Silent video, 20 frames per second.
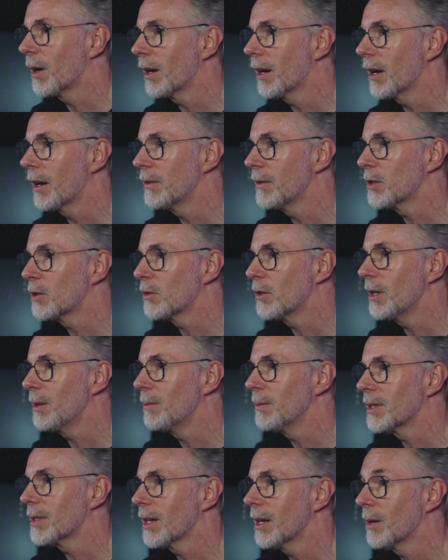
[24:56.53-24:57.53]
live
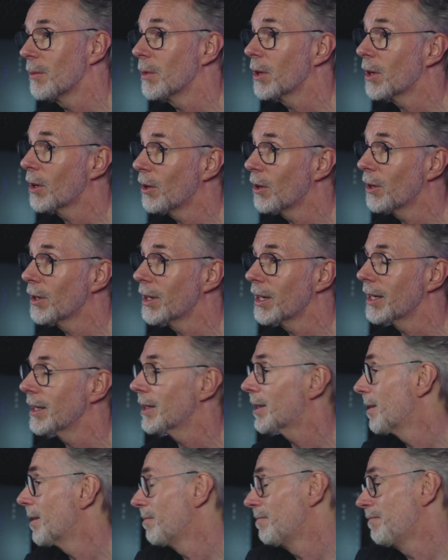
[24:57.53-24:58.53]
streams and
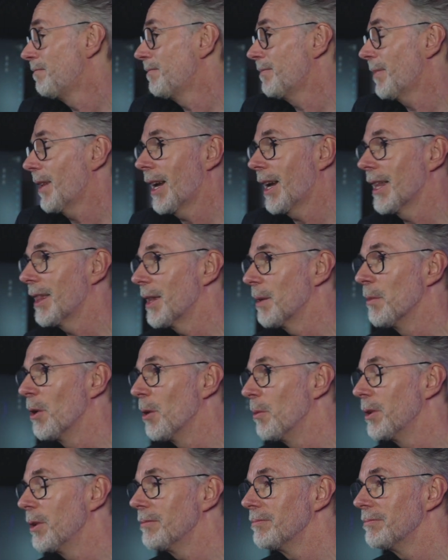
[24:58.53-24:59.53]
recordings. At the
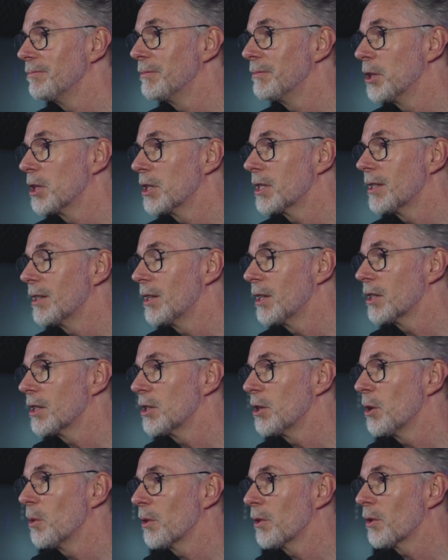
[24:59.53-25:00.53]
moment, there's
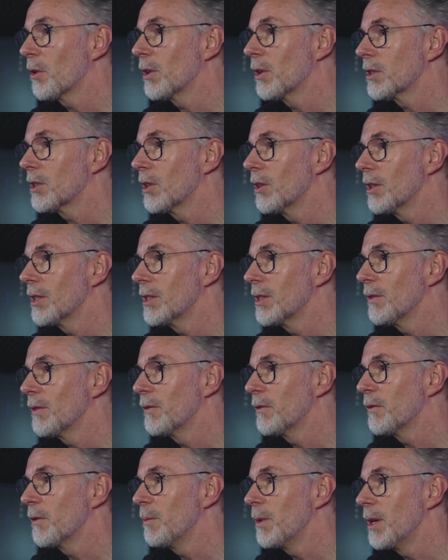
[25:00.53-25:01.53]
no other alternative
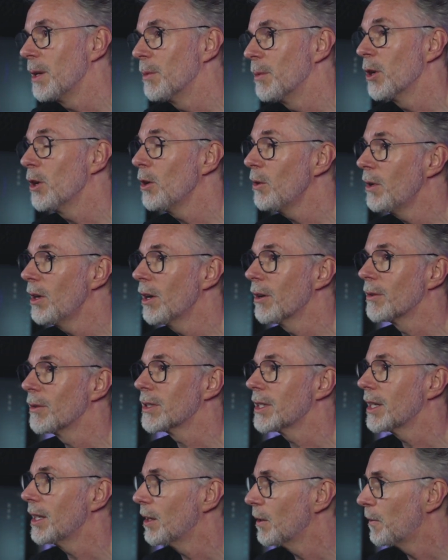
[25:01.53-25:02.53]
for me. But who
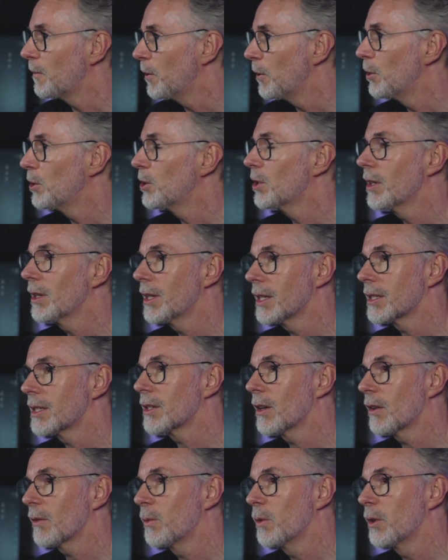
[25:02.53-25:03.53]
knows, in the future, this
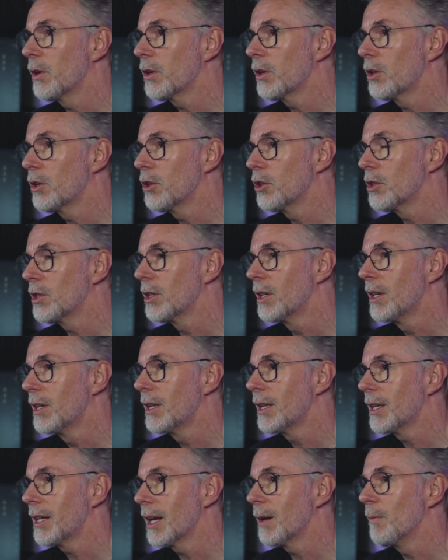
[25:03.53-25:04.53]
software could
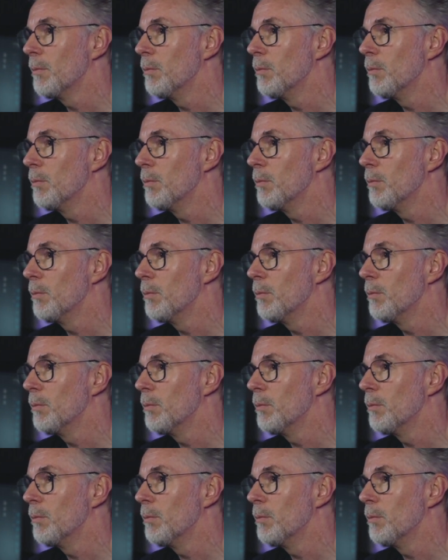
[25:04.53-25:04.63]
get